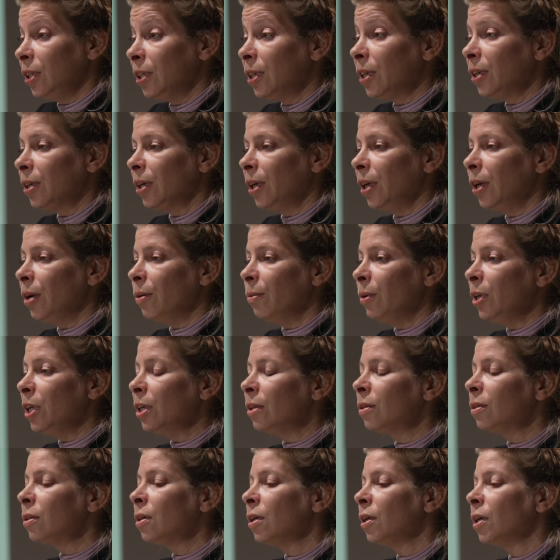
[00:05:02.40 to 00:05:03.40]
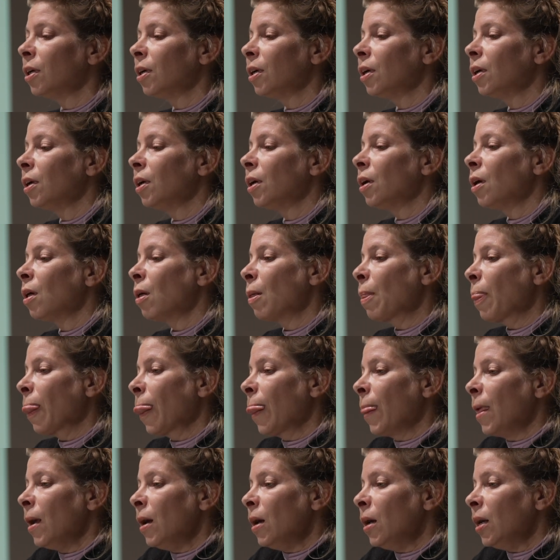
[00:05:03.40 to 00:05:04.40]
in Hungarian.
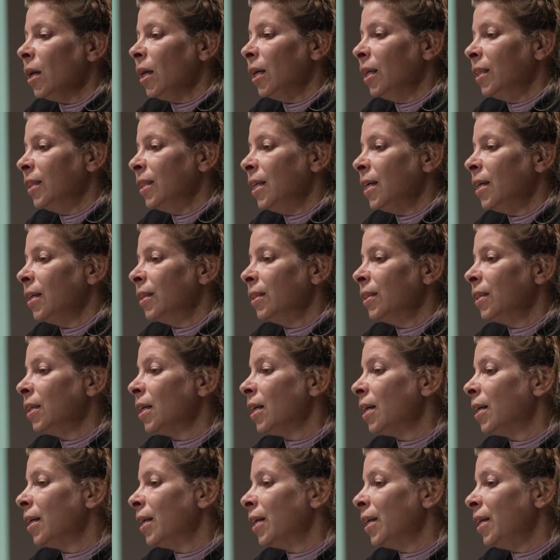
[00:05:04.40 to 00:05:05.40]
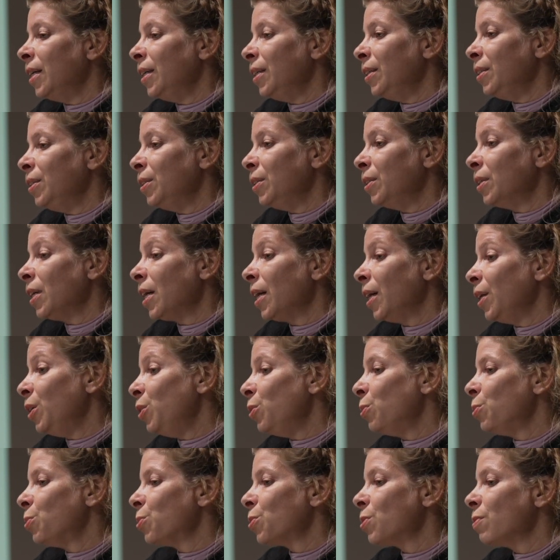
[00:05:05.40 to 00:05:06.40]
And then I
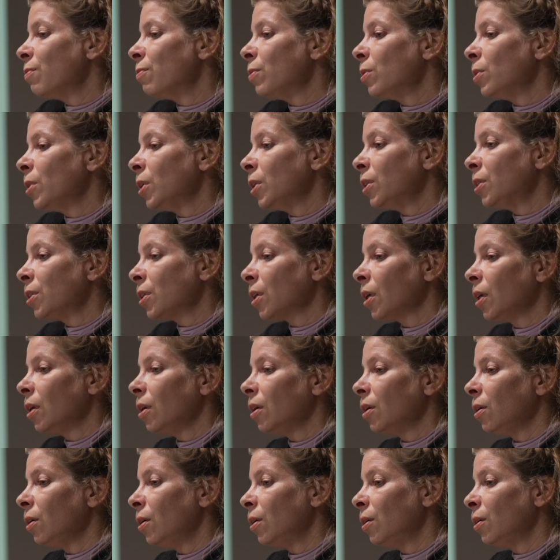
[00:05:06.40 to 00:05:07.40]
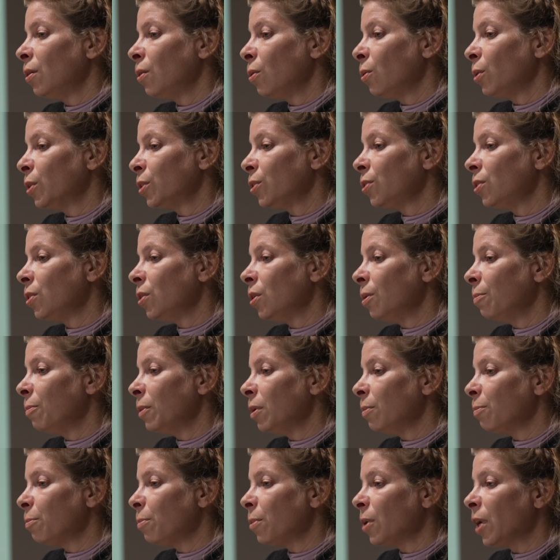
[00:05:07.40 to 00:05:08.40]
used the word or term
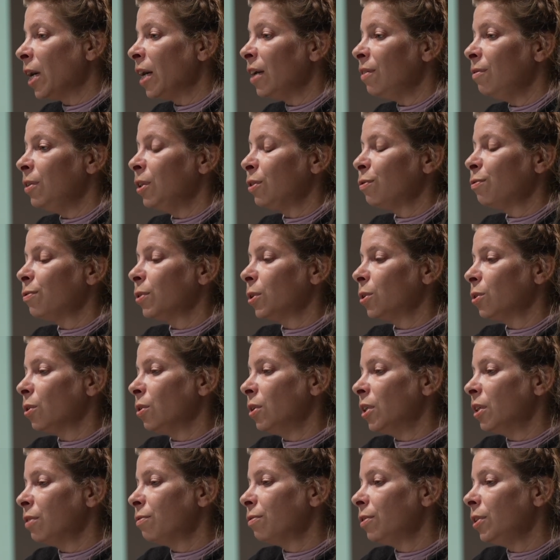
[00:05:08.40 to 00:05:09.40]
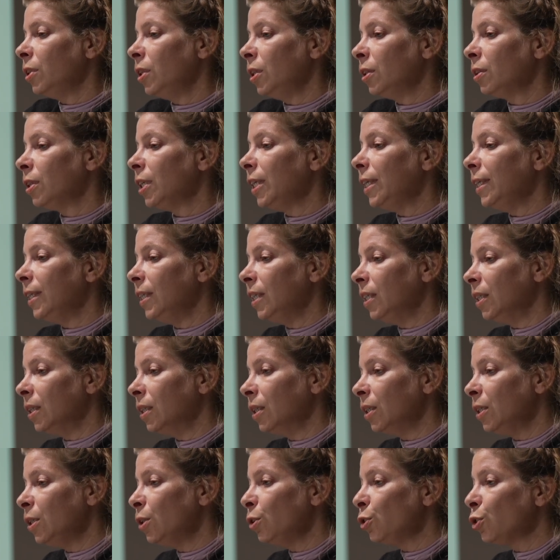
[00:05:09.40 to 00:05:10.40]
private photography in
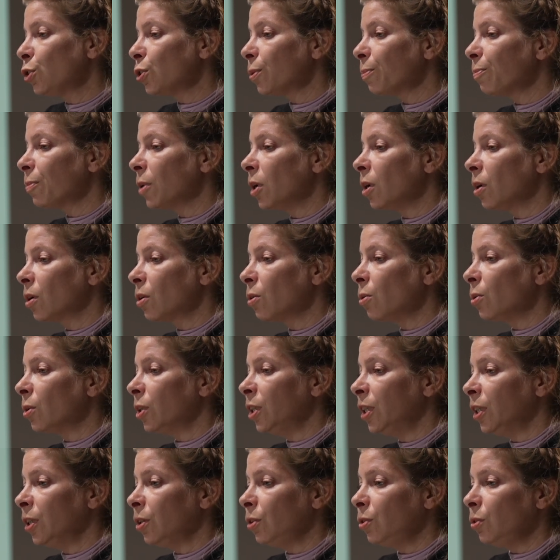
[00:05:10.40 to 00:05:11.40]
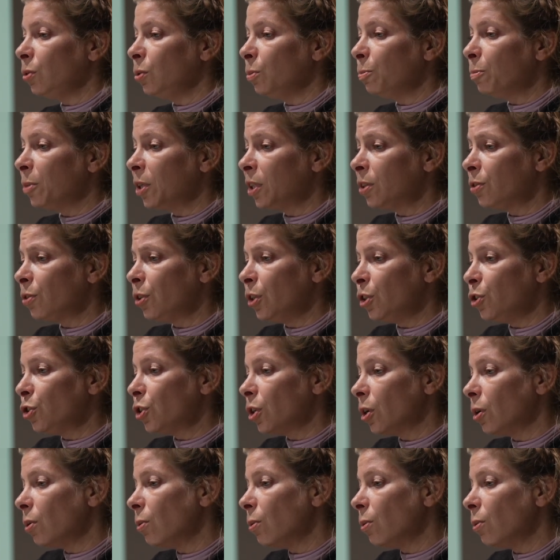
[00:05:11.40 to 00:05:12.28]
English, according to Patricia